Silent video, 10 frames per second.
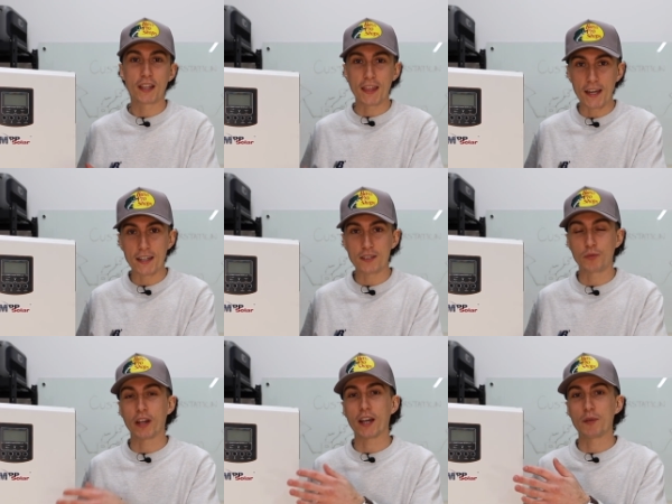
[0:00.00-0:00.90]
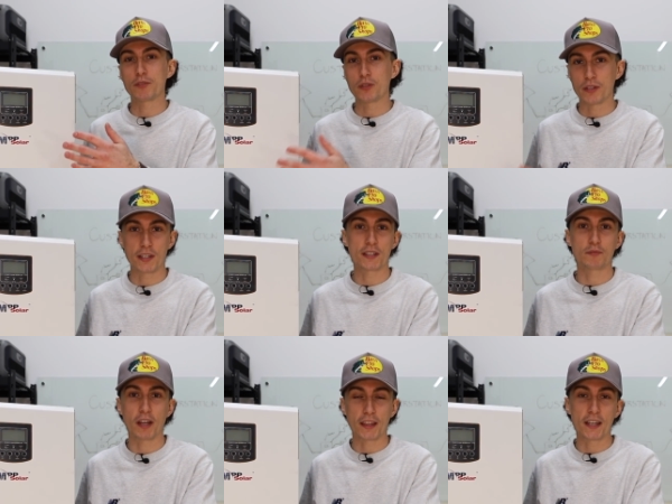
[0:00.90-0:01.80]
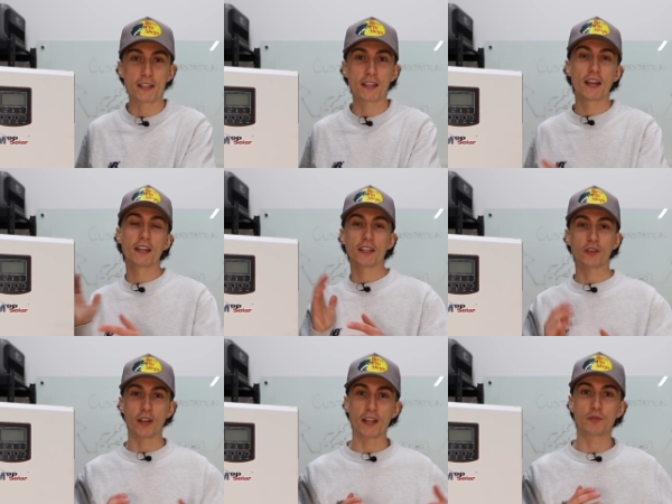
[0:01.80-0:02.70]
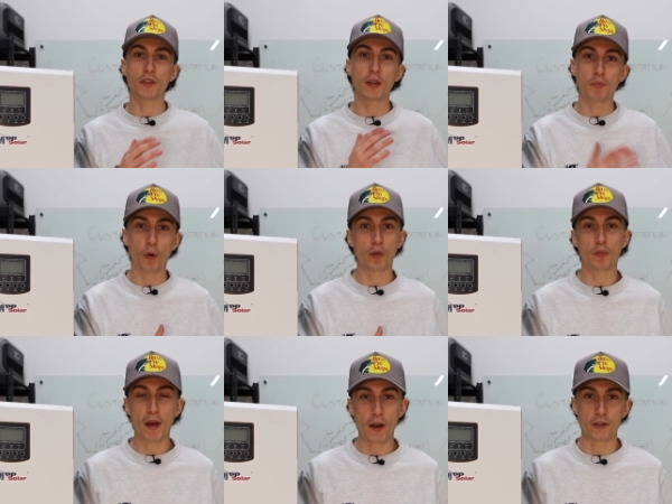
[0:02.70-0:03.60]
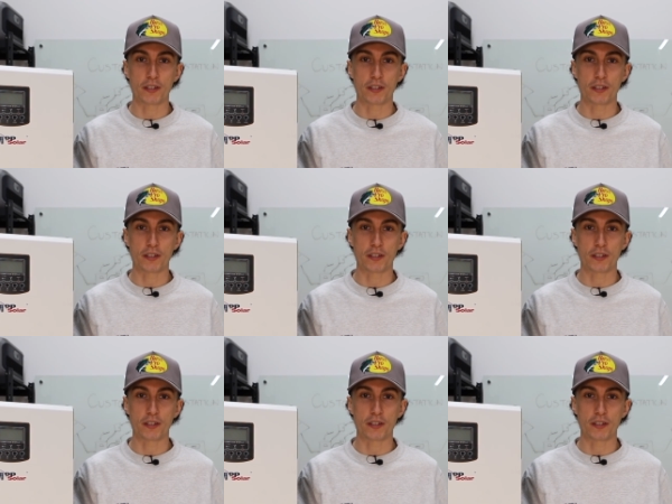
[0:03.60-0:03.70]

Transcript: things when it comes to a system like this than there is with a portable power